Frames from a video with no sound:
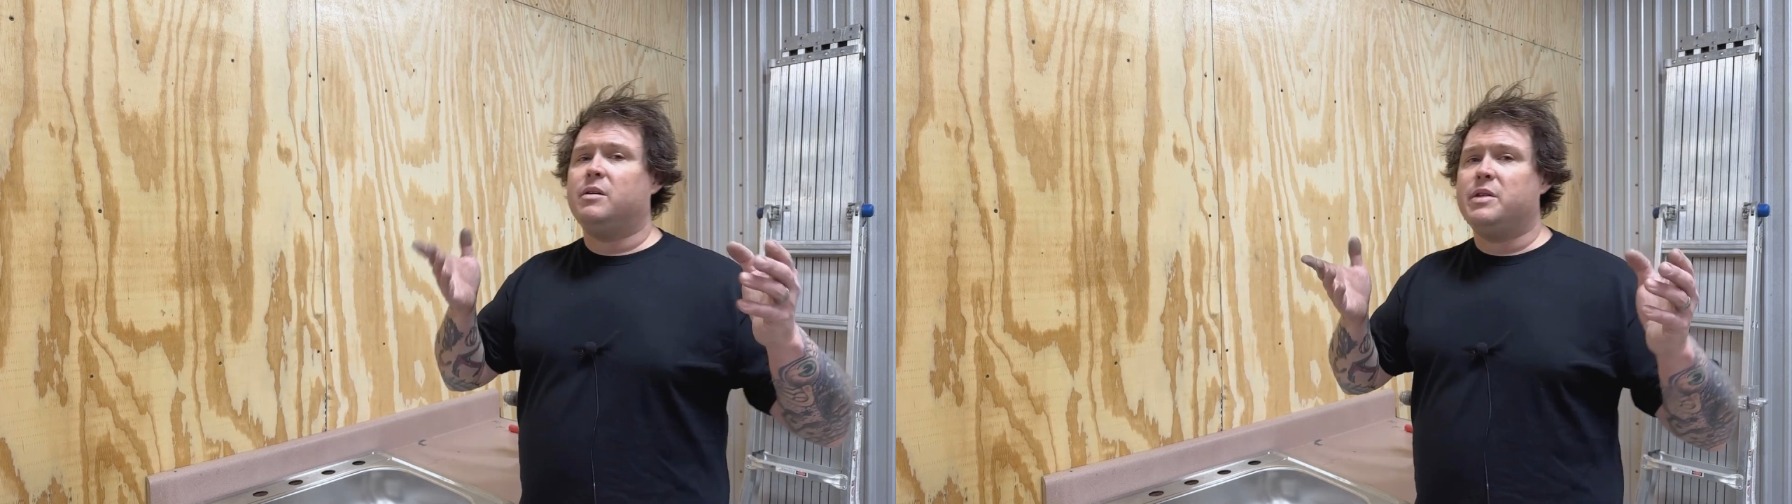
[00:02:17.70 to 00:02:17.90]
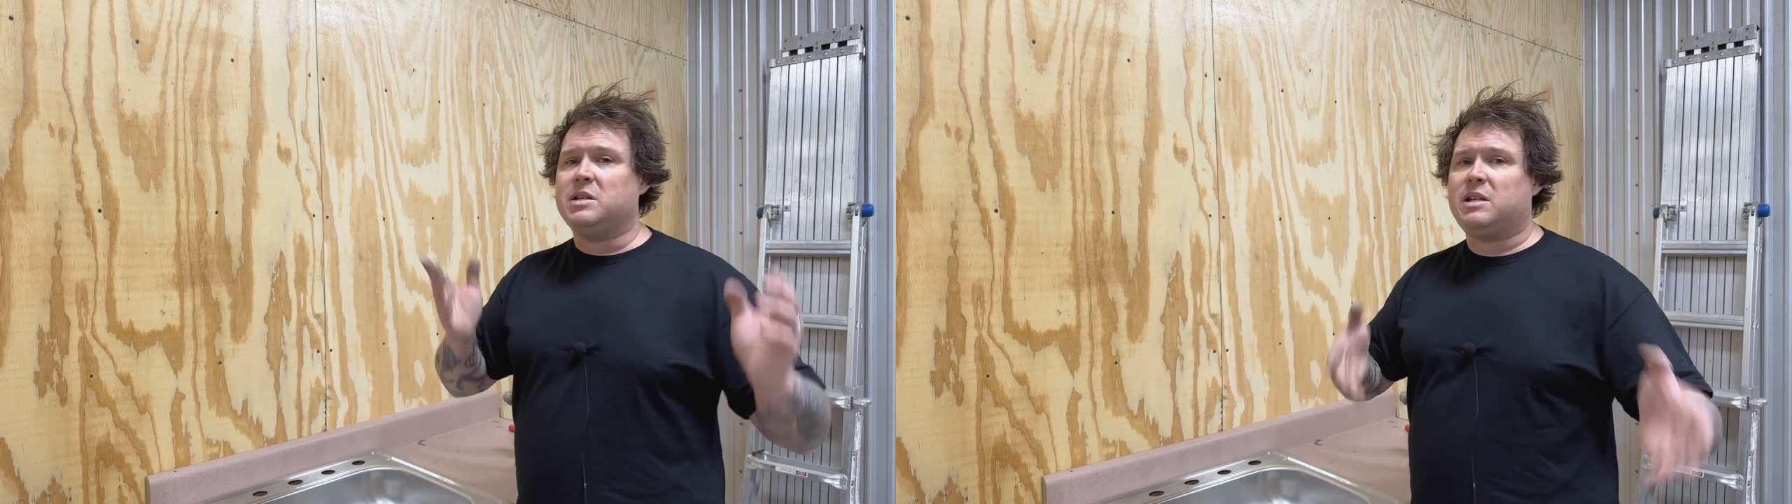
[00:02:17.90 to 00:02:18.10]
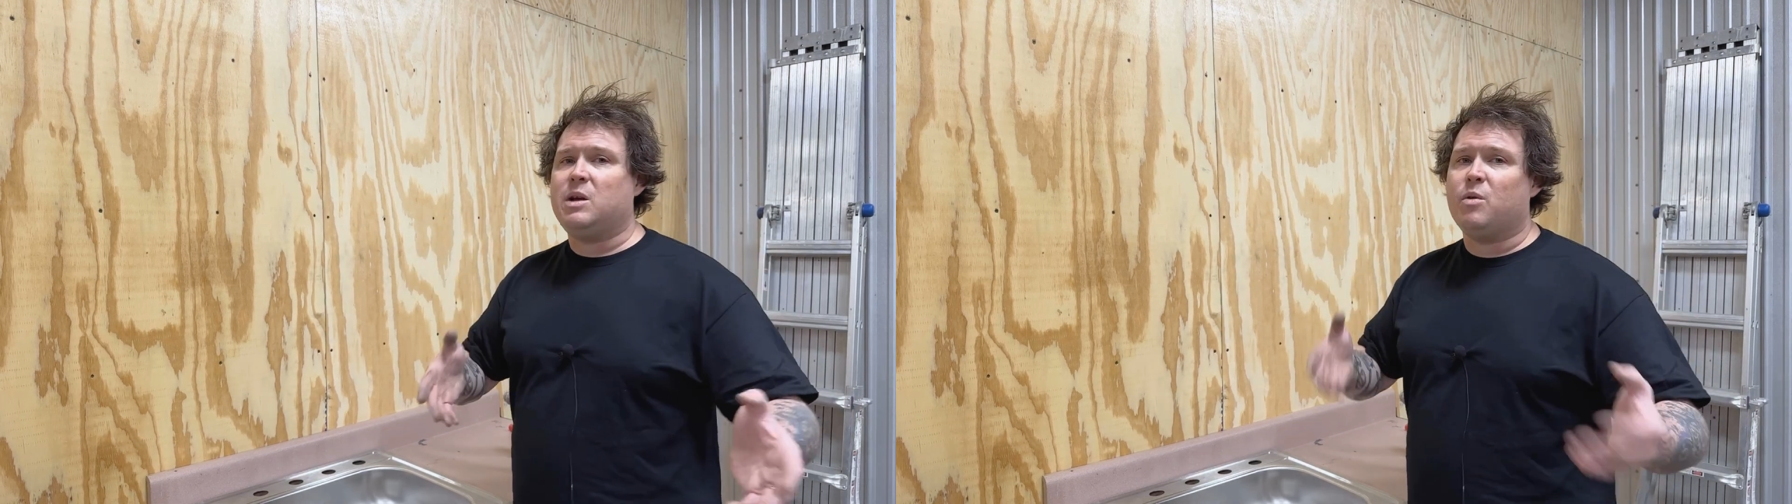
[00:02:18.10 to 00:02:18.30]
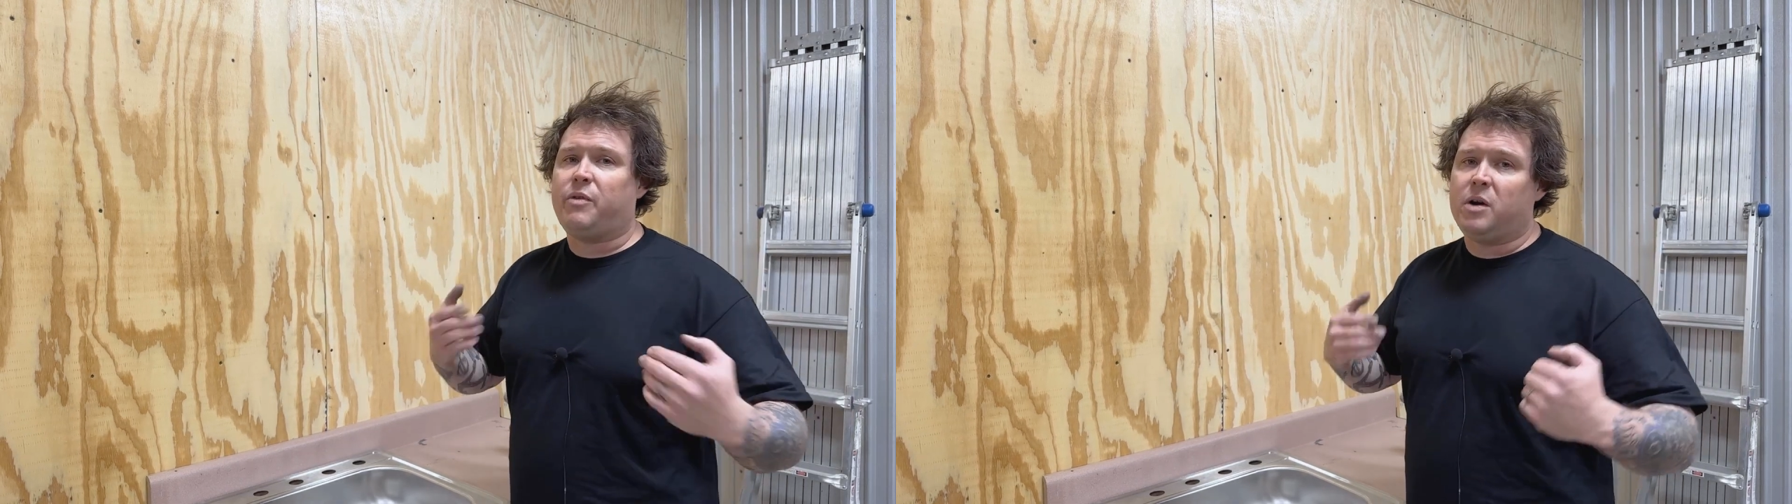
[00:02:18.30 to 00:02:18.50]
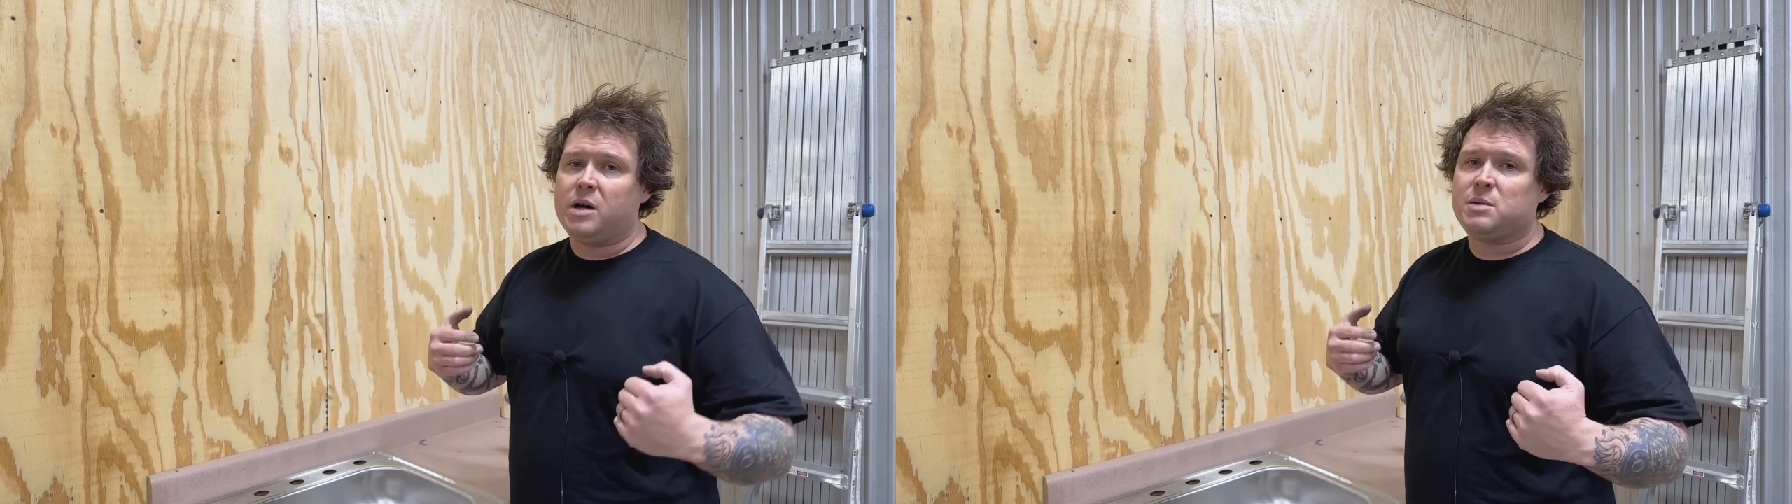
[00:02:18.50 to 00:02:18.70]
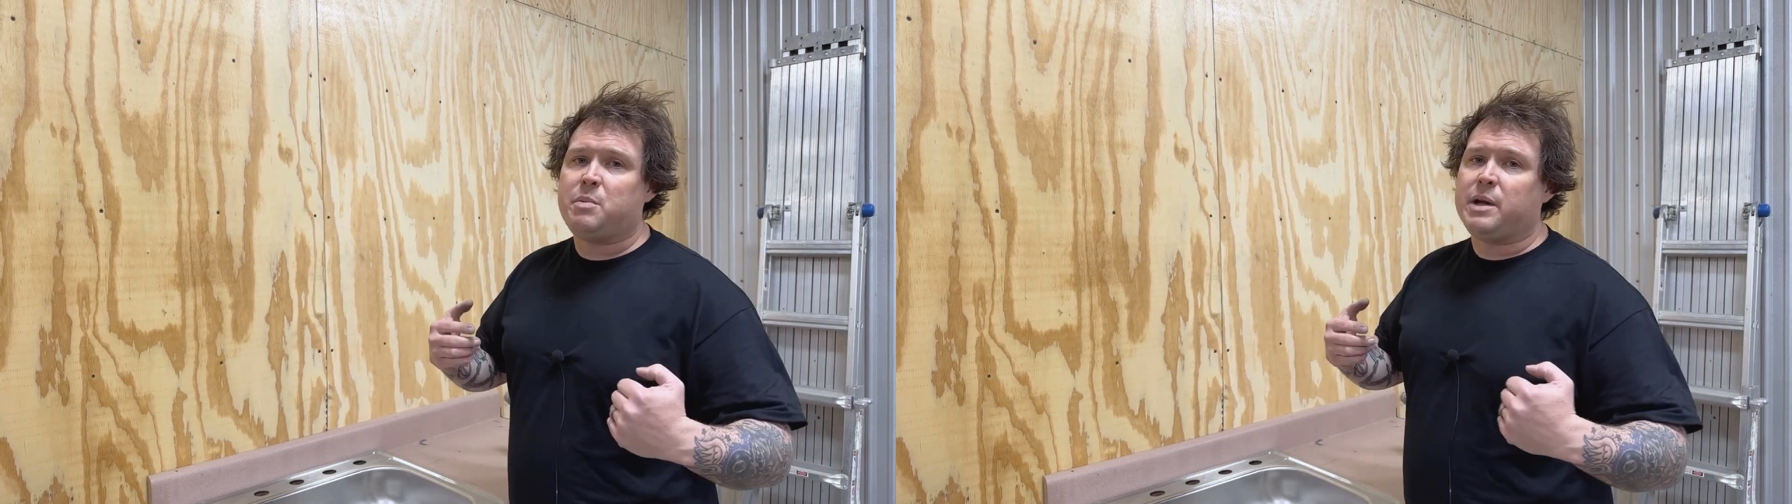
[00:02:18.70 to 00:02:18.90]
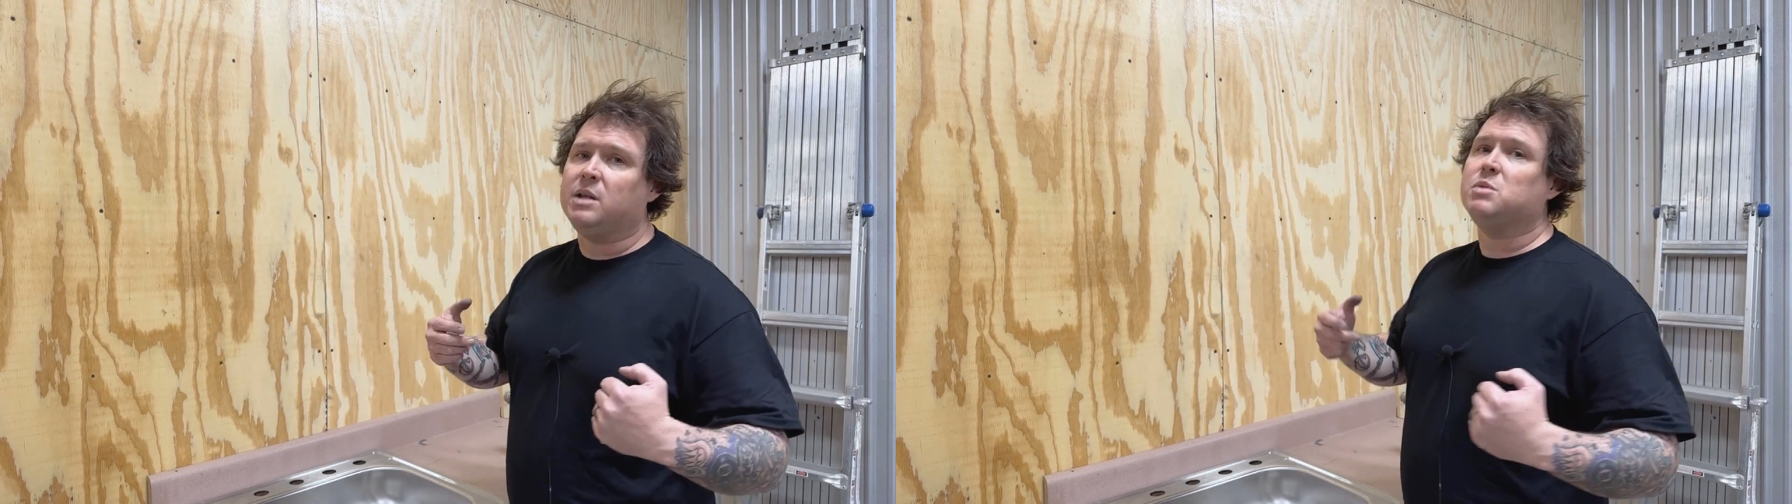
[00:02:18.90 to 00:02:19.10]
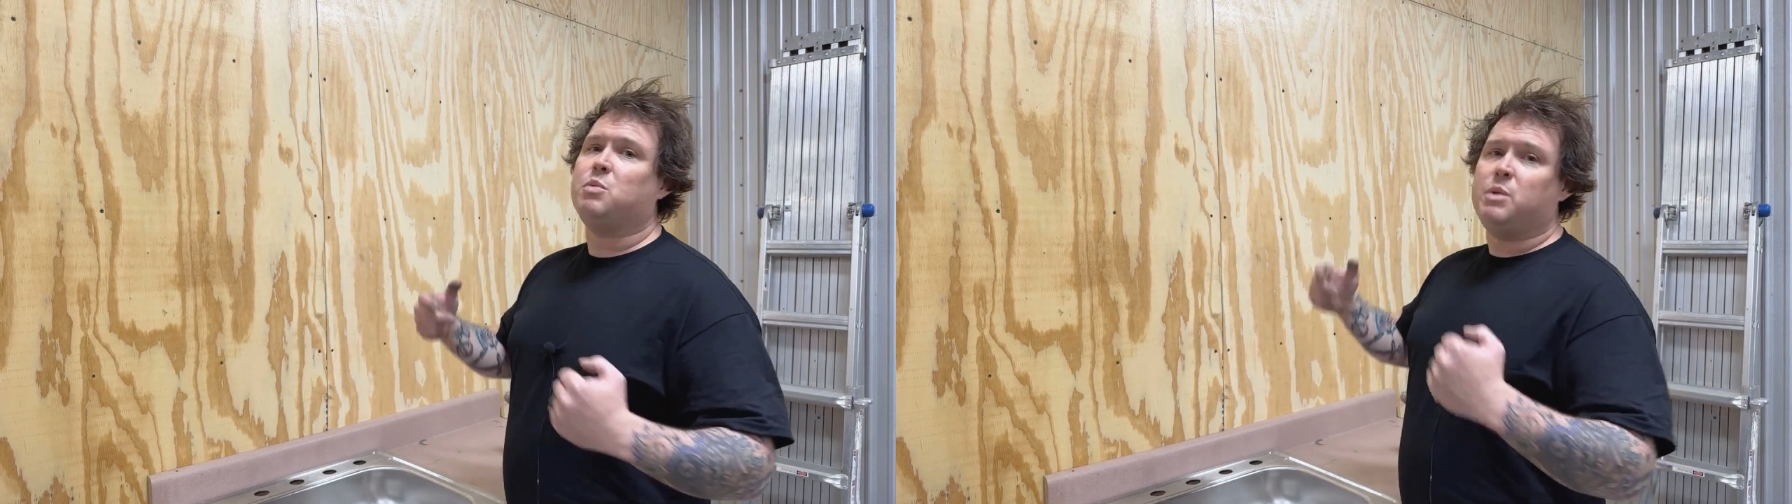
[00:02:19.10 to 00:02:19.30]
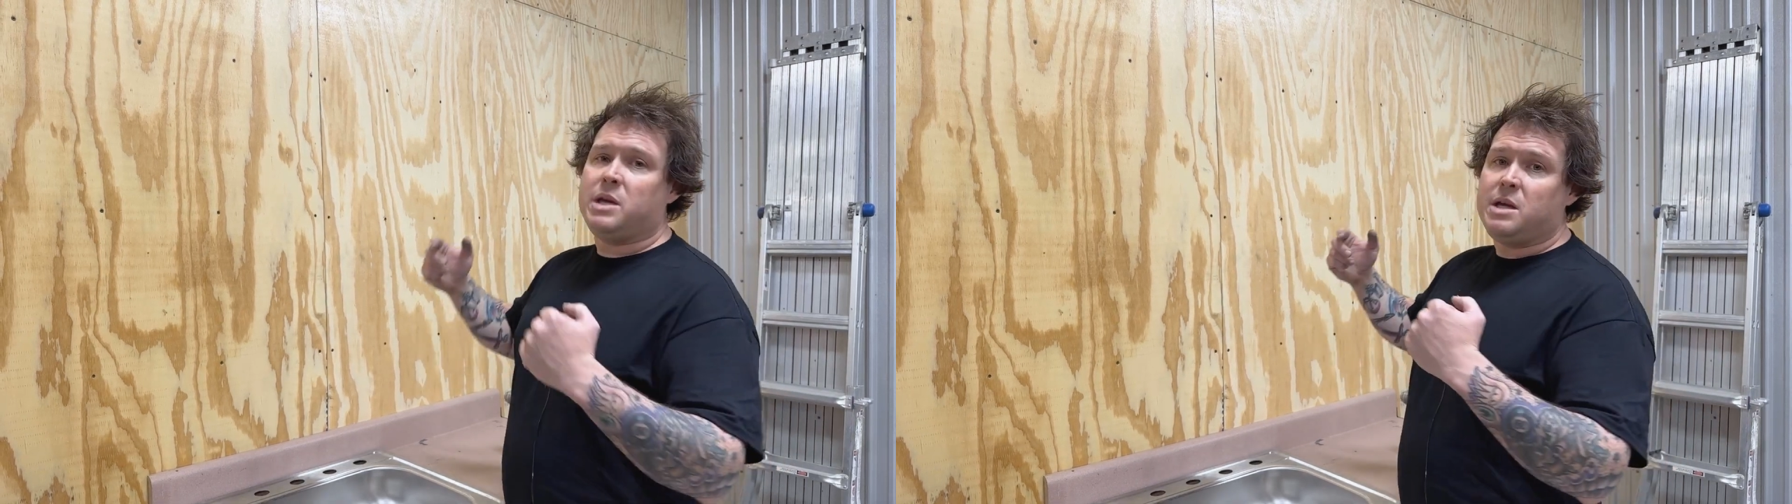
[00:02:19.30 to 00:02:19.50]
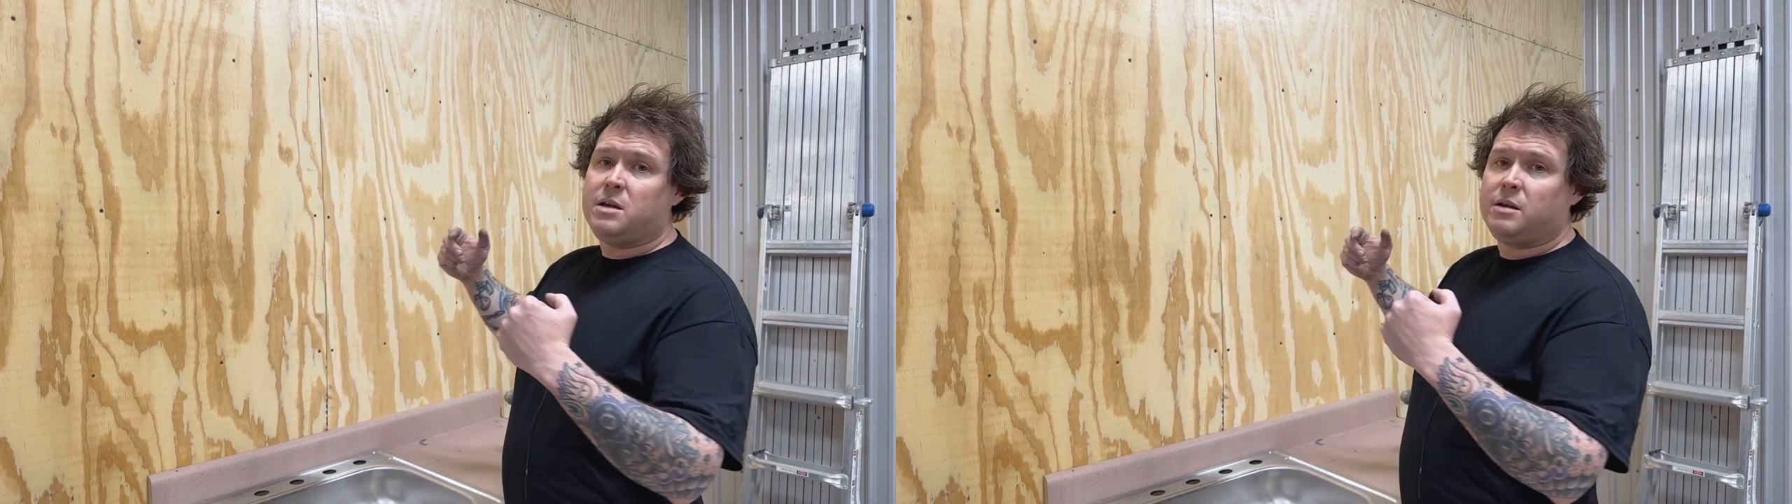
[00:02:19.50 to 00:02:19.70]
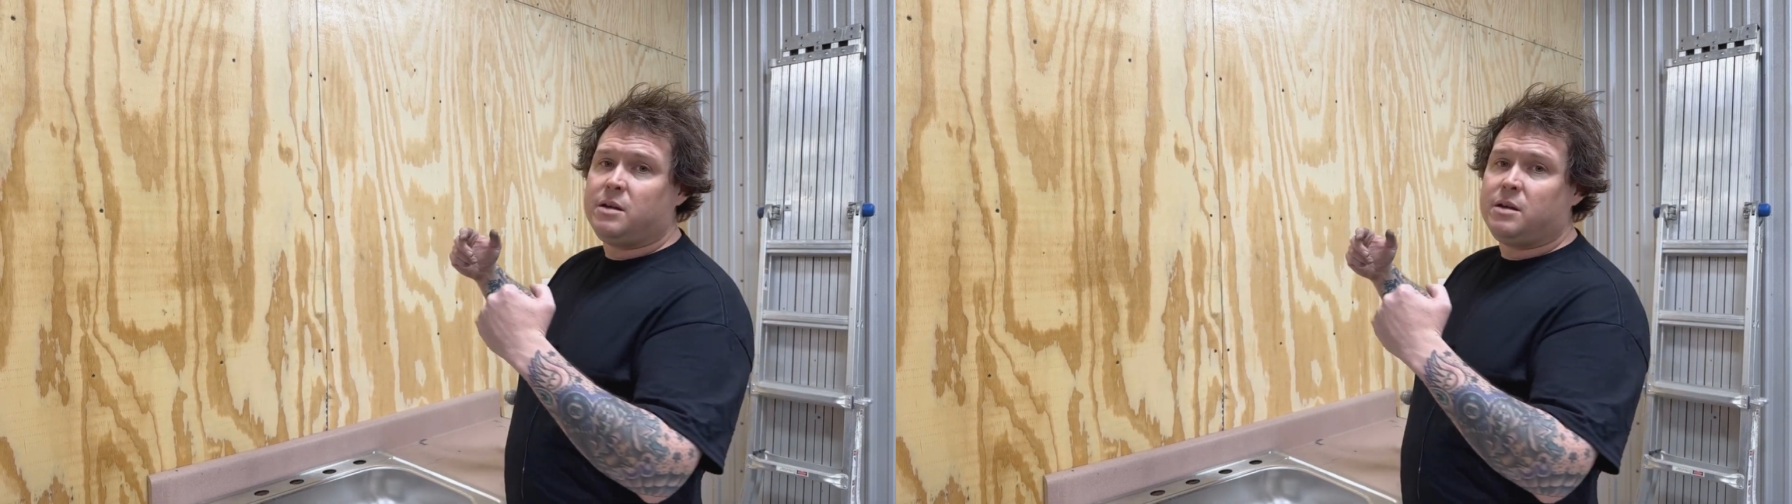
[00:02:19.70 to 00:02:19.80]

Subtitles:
than steel for us because we,